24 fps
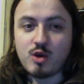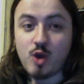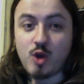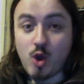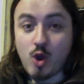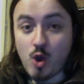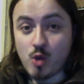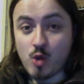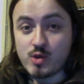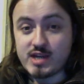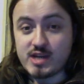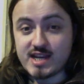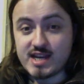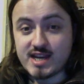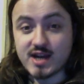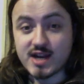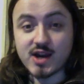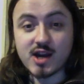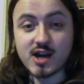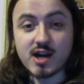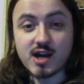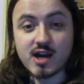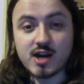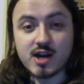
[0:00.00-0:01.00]
Oh dear.
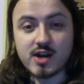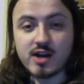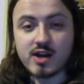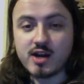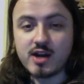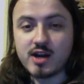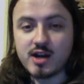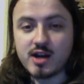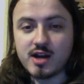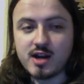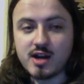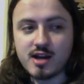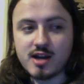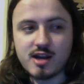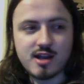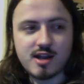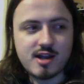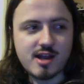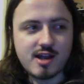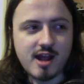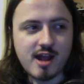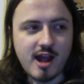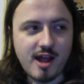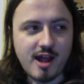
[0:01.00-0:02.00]

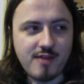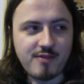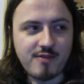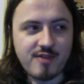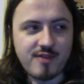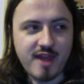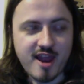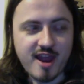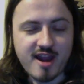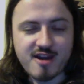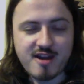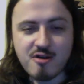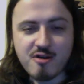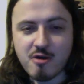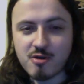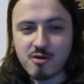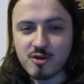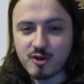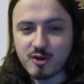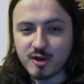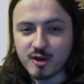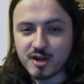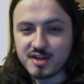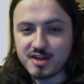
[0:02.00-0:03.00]
And they're not
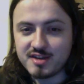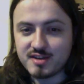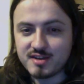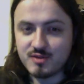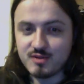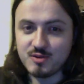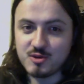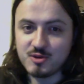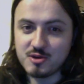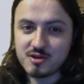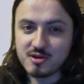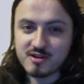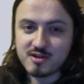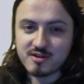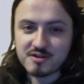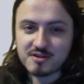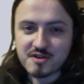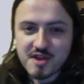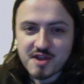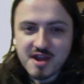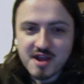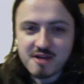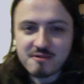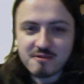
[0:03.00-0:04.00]
looking too good on
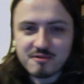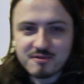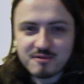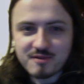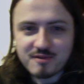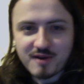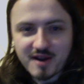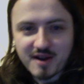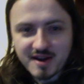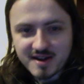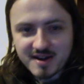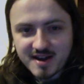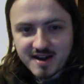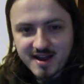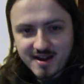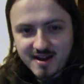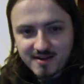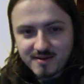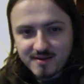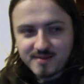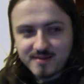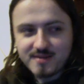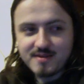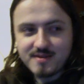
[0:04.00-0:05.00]
health right
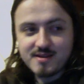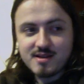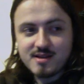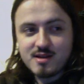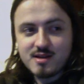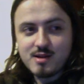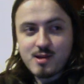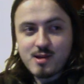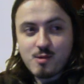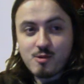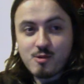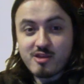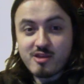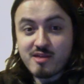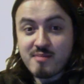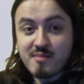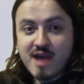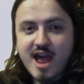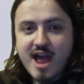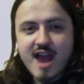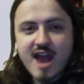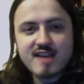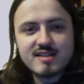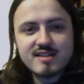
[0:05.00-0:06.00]
now, with a
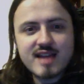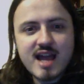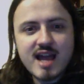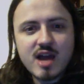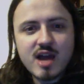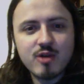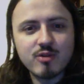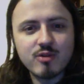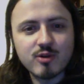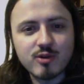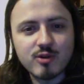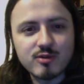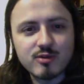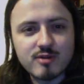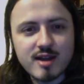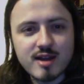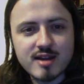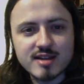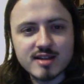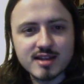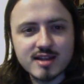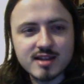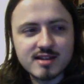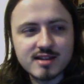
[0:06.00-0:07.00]
man down
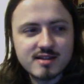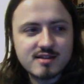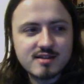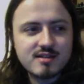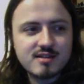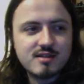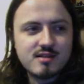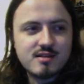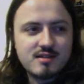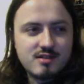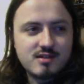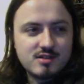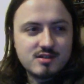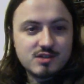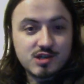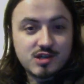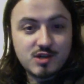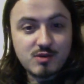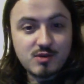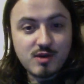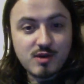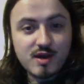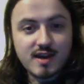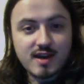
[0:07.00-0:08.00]
already.
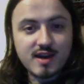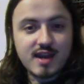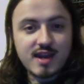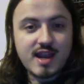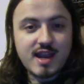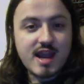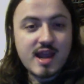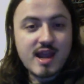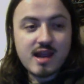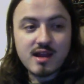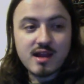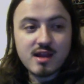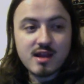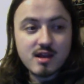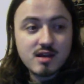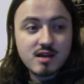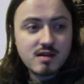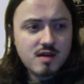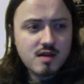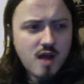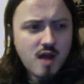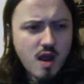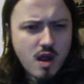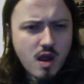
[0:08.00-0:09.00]
Do I care?
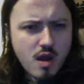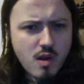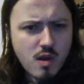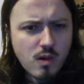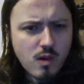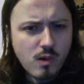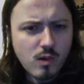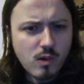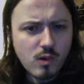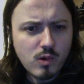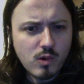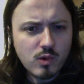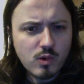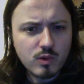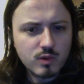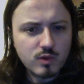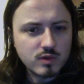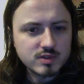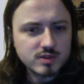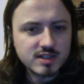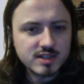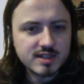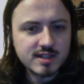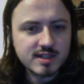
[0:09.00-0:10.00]
No, of
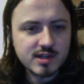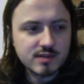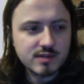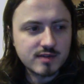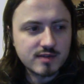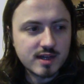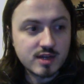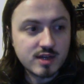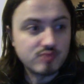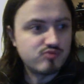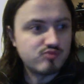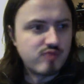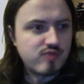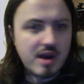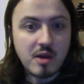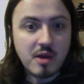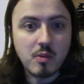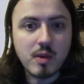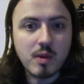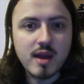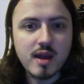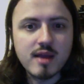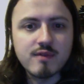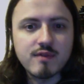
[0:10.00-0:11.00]
course I don't. They could run
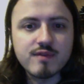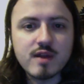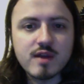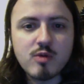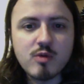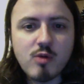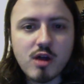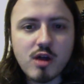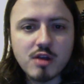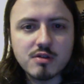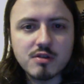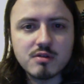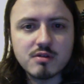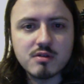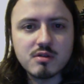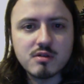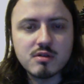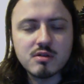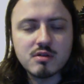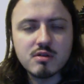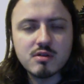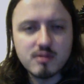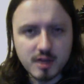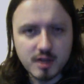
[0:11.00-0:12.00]
away if they want.
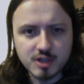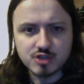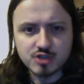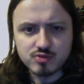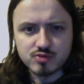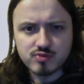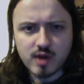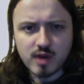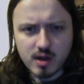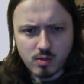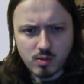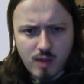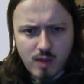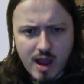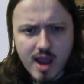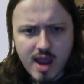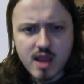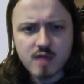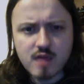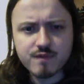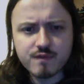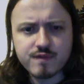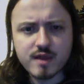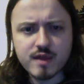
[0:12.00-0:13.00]
They should run
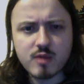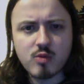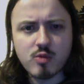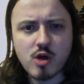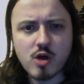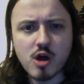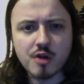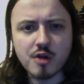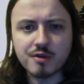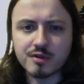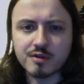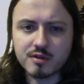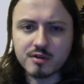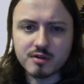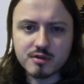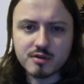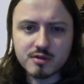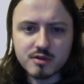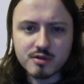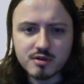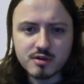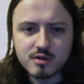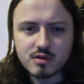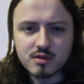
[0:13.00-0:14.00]
away if they want.
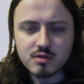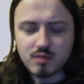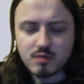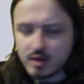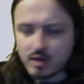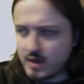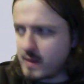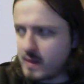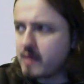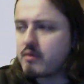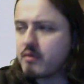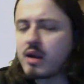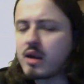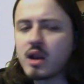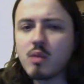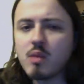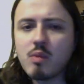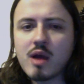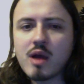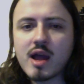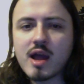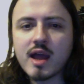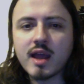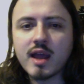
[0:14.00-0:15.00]
Why don't they run
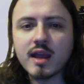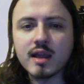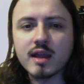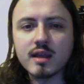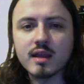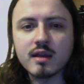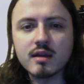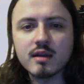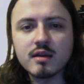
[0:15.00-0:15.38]
away?